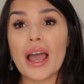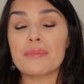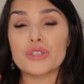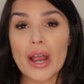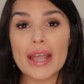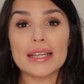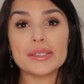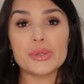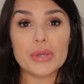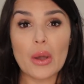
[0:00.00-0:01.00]
trying
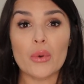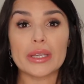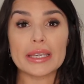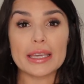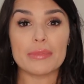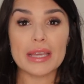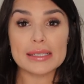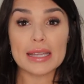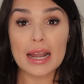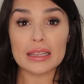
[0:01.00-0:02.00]
to only keep
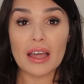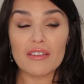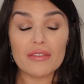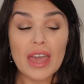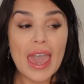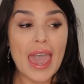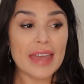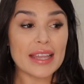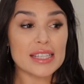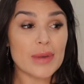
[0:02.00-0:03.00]
things that I love,
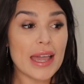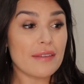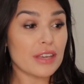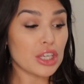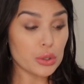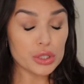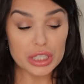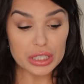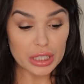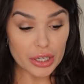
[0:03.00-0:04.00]
and that's why I have a huge
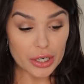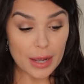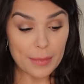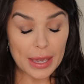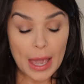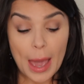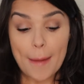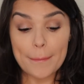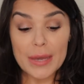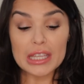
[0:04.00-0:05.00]
declutter coming.
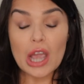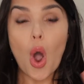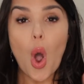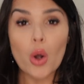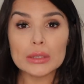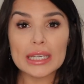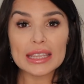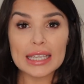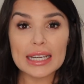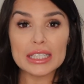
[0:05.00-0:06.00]
But the only
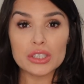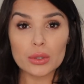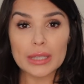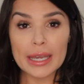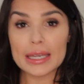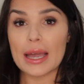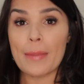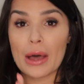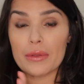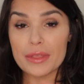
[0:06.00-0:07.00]
thing I don't like
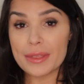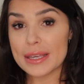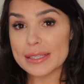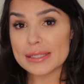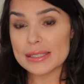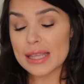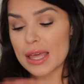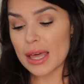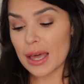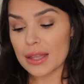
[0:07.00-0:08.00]
about this,
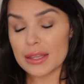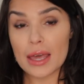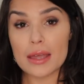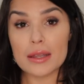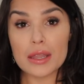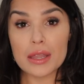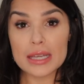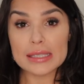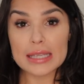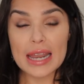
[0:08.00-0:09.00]

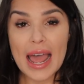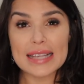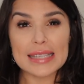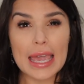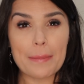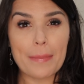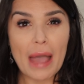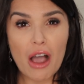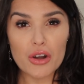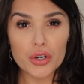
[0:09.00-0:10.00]
it has a
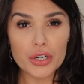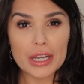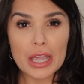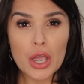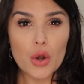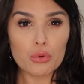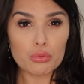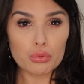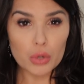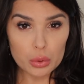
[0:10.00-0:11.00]
powdery
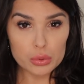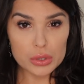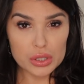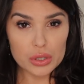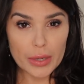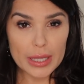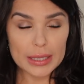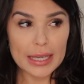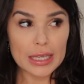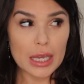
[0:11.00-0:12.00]
rose to it.
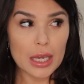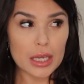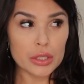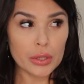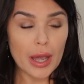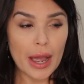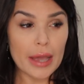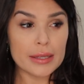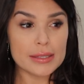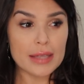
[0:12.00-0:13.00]
Like,
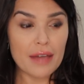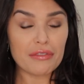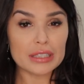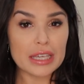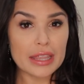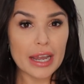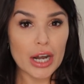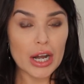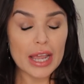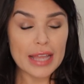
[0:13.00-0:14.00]
it's definitely
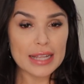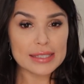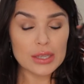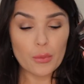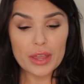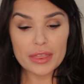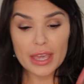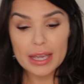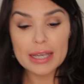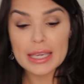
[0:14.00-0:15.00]
there, and that's the one
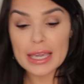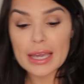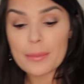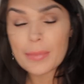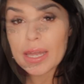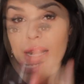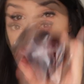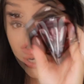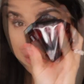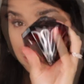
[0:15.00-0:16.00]
thing I can't. But I
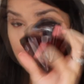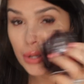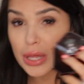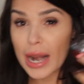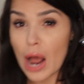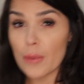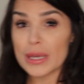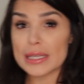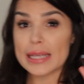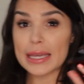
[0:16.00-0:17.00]
wanted to throw that out
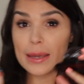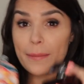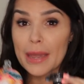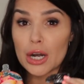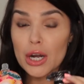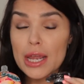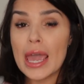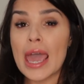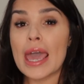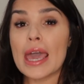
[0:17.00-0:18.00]
because they compare it.
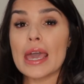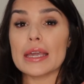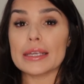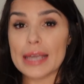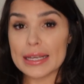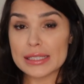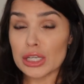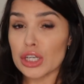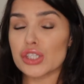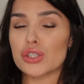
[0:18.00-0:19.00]
Yes,
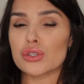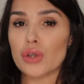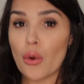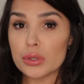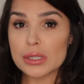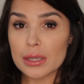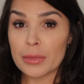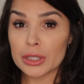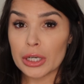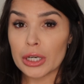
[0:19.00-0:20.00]
they're so
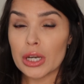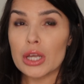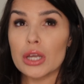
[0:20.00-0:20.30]
similar,